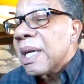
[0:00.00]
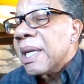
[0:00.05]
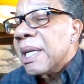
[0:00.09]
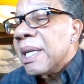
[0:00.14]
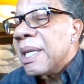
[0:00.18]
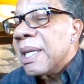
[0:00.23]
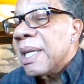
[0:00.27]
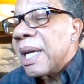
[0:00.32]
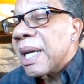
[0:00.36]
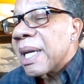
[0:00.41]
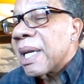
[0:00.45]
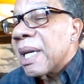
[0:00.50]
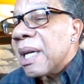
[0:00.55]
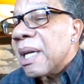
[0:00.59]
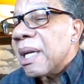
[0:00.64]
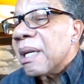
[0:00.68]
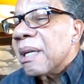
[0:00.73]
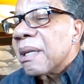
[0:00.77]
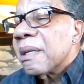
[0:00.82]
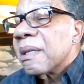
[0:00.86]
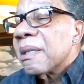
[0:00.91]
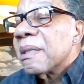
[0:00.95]
Nikki,
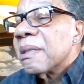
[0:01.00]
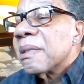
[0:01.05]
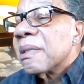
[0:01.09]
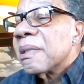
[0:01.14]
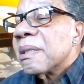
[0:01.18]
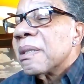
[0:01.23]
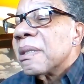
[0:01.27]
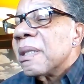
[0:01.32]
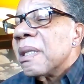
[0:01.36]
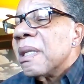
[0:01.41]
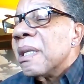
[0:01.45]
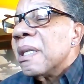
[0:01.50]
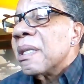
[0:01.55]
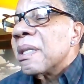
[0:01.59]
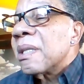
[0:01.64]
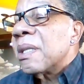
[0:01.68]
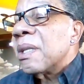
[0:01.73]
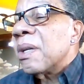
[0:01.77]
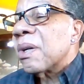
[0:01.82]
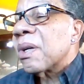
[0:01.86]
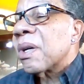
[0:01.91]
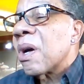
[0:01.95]

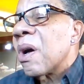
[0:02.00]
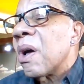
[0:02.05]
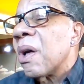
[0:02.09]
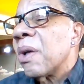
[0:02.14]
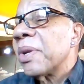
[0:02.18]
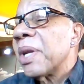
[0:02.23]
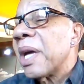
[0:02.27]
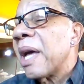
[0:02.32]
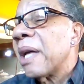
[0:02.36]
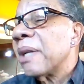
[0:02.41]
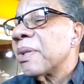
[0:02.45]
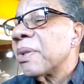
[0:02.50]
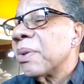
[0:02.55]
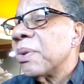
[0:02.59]
Silk called out